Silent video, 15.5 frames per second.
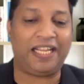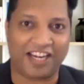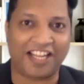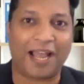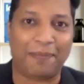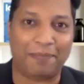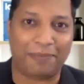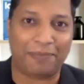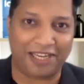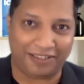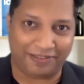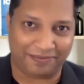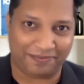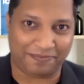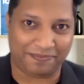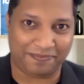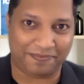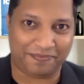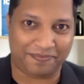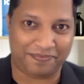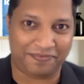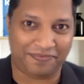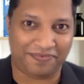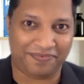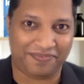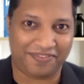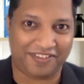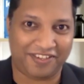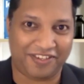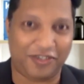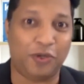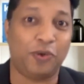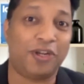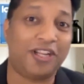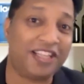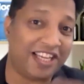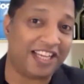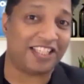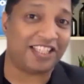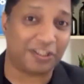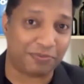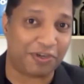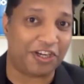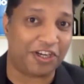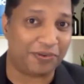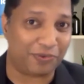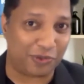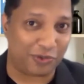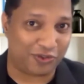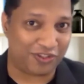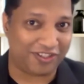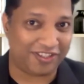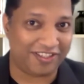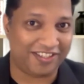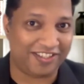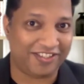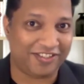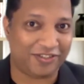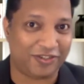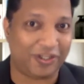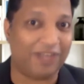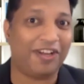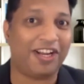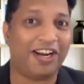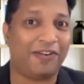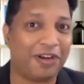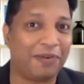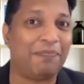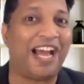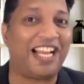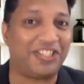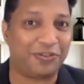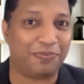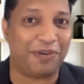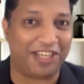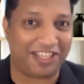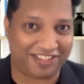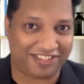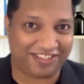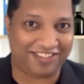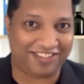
and gambling during the SSB interviews. So they were our batchmates.